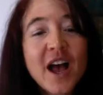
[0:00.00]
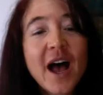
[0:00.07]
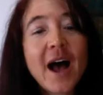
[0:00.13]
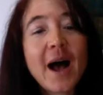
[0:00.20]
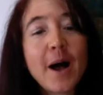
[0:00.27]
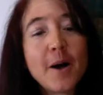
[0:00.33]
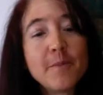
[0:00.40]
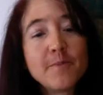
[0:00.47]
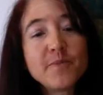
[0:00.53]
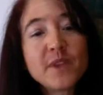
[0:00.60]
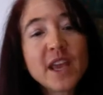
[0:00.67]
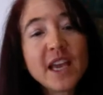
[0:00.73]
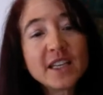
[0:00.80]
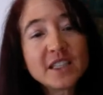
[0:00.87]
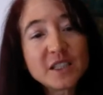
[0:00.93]
um,
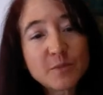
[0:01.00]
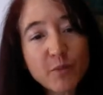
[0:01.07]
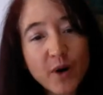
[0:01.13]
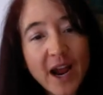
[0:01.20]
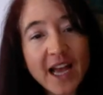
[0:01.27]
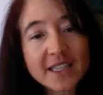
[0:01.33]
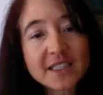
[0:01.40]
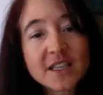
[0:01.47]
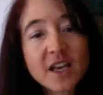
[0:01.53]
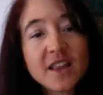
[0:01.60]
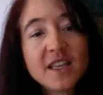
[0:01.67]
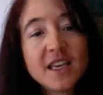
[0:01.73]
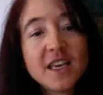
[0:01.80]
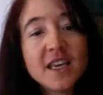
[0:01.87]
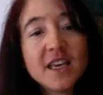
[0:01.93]
express
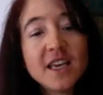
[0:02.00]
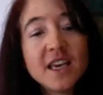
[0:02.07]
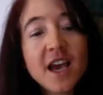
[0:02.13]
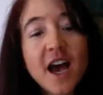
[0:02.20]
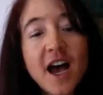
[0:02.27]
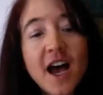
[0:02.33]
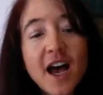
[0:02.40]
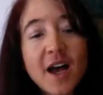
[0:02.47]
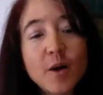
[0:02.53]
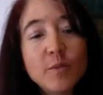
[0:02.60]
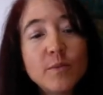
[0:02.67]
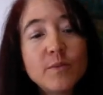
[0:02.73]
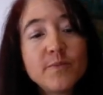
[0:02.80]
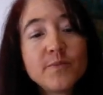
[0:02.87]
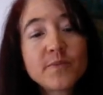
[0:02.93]
the
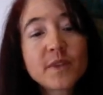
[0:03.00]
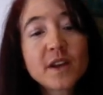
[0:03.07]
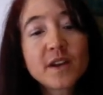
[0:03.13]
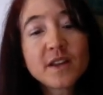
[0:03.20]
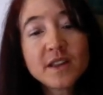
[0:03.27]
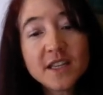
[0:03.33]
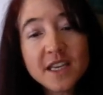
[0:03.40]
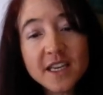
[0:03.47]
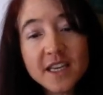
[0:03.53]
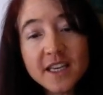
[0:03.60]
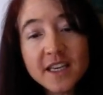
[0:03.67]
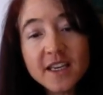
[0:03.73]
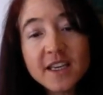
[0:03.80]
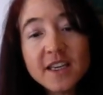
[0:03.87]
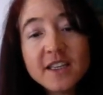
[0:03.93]
um,
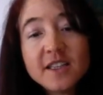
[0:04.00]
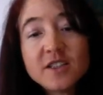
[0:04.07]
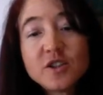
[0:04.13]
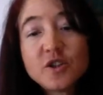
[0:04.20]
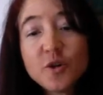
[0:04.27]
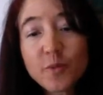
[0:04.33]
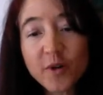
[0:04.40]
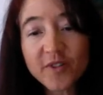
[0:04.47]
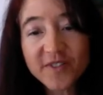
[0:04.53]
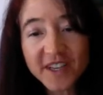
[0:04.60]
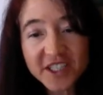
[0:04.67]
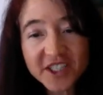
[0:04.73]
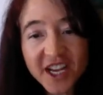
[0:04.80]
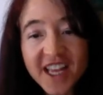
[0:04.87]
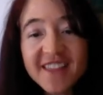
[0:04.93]
the
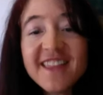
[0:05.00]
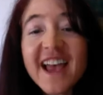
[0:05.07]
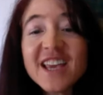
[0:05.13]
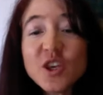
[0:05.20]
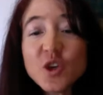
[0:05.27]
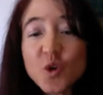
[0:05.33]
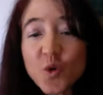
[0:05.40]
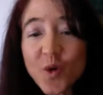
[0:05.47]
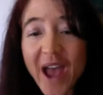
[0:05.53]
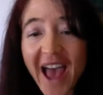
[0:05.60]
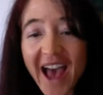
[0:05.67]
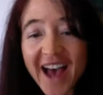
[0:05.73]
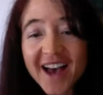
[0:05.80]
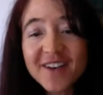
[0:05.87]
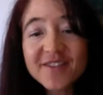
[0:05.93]
supervision that you
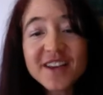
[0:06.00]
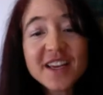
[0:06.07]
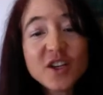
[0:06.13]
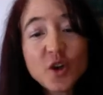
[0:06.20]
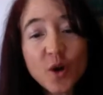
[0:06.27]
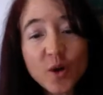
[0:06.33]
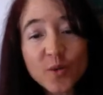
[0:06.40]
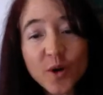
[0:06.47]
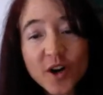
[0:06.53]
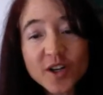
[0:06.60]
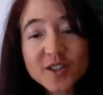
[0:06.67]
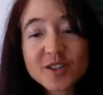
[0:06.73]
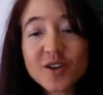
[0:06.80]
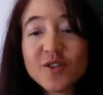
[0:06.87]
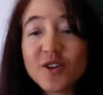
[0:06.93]
have in your work.
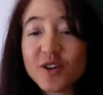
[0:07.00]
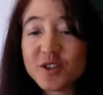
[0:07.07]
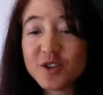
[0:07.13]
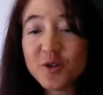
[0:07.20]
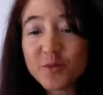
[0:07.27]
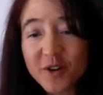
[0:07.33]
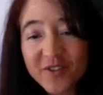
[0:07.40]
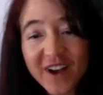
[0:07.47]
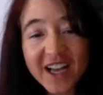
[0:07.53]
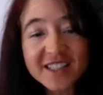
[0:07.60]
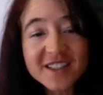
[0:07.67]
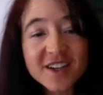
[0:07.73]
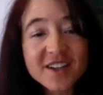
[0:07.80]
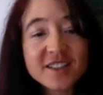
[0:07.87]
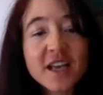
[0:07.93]
So, your
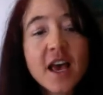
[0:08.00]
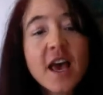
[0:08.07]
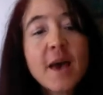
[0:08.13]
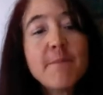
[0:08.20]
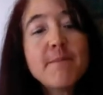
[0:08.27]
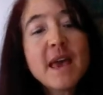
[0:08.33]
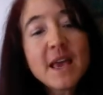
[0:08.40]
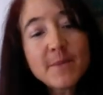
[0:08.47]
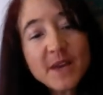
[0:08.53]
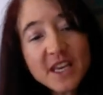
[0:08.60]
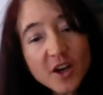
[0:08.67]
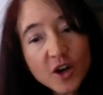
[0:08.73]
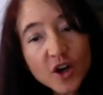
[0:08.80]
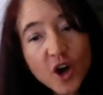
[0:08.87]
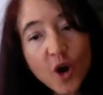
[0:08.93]
supervisors, maybe
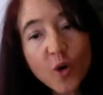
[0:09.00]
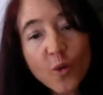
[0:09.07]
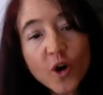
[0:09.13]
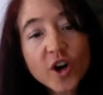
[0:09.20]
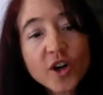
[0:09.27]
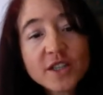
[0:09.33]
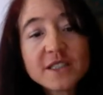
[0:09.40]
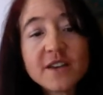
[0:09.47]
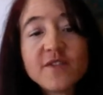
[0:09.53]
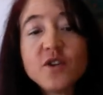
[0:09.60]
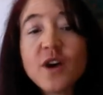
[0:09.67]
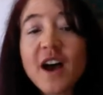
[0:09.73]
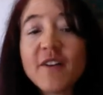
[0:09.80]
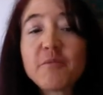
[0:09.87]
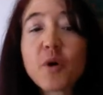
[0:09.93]
your coworkers, if you
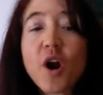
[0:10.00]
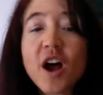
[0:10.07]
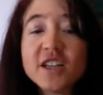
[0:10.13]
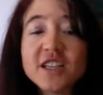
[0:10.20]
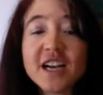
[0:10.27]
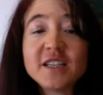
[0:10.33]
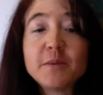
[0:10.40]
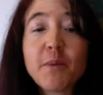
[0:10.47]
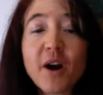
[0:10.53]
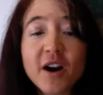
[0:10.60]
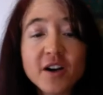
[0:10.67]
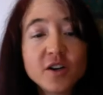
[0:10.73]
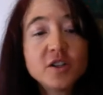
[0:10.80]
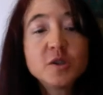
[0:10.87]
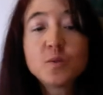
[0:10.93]
have project
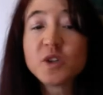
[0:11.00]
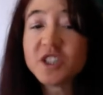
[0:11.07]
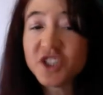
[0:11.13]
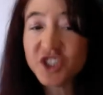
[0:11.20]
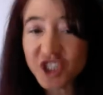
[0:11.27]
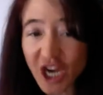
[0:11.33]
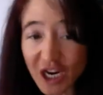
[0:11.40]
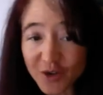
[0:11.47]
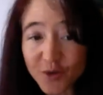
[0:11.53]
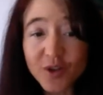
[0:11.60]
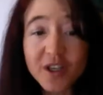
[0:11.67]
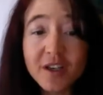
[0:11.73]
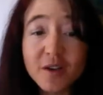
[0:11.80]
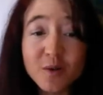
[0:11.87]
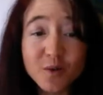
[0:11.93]
partners, which generally
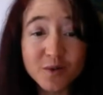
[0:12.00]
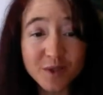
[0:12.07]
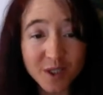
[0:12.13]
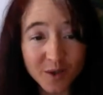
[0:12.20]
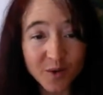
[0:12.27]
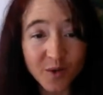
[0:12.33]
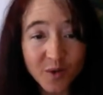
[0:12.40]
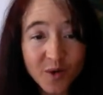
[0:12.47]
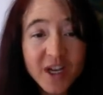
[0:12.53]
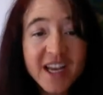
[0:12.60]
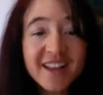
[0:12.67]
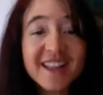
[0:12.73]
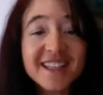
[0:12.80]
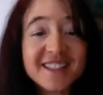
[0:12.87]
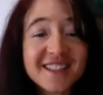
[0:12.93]
you do.
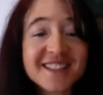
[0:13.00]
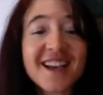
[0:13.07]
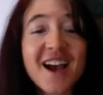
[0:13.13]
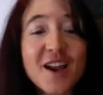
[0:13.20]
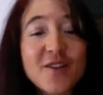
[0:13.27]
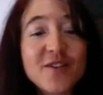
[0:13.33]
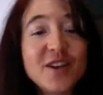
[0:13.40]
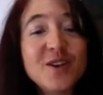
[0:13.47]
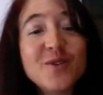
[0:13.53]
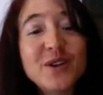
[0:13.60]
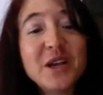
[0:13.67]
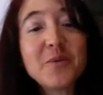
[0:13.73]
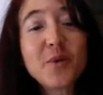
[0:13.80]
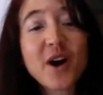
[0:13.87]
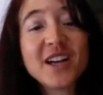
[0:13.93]
This is kind of a
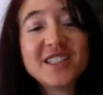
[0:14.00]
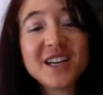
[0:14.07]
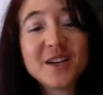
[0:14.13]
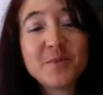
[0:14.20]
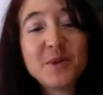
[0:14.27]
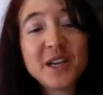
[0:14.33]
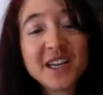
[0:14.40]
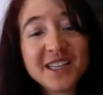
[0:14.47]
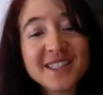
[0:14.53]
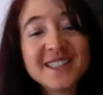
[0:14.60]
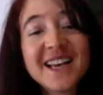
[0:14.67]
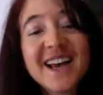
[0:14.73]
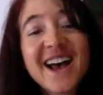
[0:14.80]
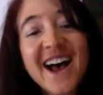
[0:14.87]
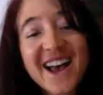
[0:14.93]
unique project because
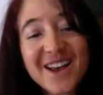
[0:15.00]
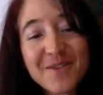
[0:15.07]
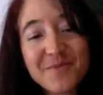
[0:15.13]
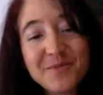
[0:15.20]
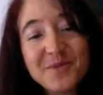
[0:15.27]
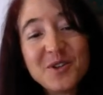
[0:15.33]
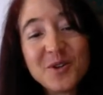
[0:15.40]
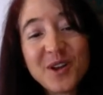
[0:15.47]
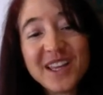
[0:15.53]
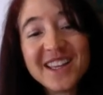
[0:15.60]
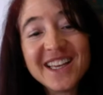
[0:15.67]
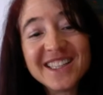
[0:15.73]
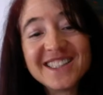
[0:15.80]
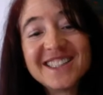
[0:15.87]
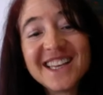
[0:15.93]
I'm doing
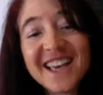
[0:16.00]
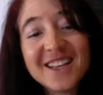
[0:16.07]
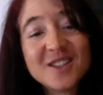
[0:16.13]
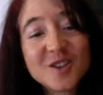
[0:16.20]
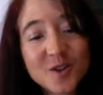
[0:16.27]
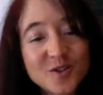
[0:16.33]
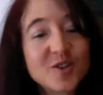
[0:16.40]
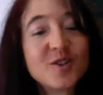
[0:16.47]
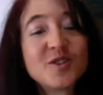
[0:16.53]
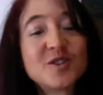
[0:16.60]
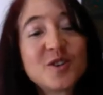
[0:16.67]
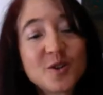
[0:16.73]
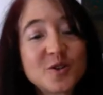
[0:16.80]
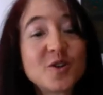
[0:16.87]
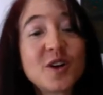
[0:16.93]
this in social,
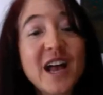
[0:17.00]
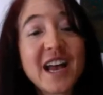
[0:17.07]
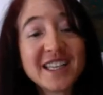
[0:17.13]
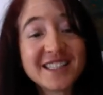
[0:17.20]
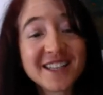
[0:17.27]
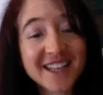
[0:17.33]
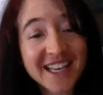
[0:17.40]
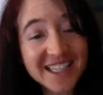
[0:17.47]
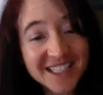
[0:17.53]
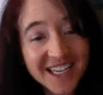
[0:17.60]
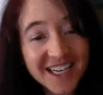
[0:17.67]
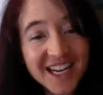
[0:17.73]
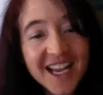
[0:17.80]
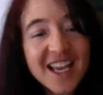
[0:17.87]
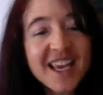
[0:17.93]
social isolation.
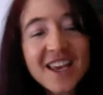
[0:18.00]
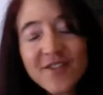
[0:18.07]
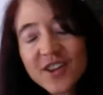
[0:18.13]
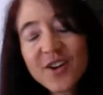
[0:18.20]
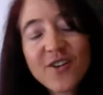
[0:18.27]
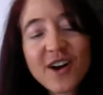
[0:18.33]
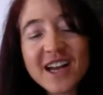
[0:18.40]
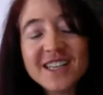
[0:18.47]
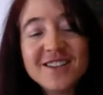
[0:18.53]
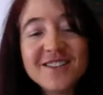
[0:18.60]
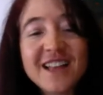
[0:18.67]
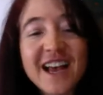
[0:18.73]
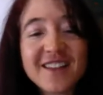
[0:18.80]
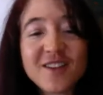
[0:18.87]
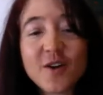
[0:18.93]
Even though I do
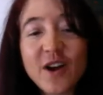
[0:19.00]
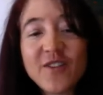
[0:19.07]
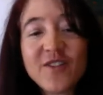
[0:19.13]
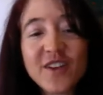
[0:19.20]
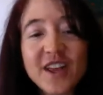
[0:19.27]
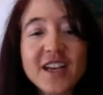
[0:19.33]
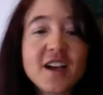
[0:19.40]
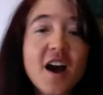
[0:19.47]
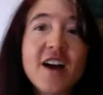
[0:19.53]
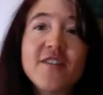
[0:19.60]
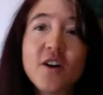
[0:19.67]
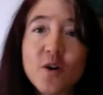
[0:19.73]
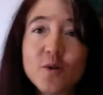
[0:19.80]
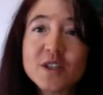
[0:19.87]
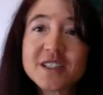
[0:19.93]
that, though, I feel like I've
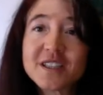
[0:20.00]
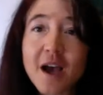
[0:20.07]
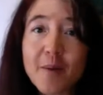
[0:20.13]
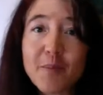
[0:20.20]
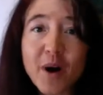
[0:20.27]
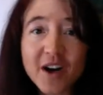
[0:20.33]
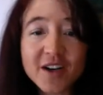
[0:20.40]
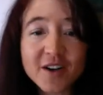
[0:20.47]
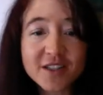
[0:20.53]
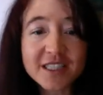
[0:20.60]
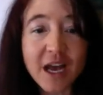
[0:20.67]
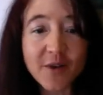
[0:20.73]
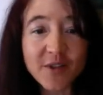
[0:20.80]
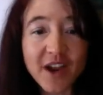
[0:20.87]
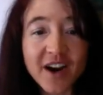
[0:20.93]
always got partners
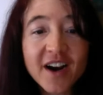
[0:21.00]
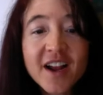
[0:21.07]
out there.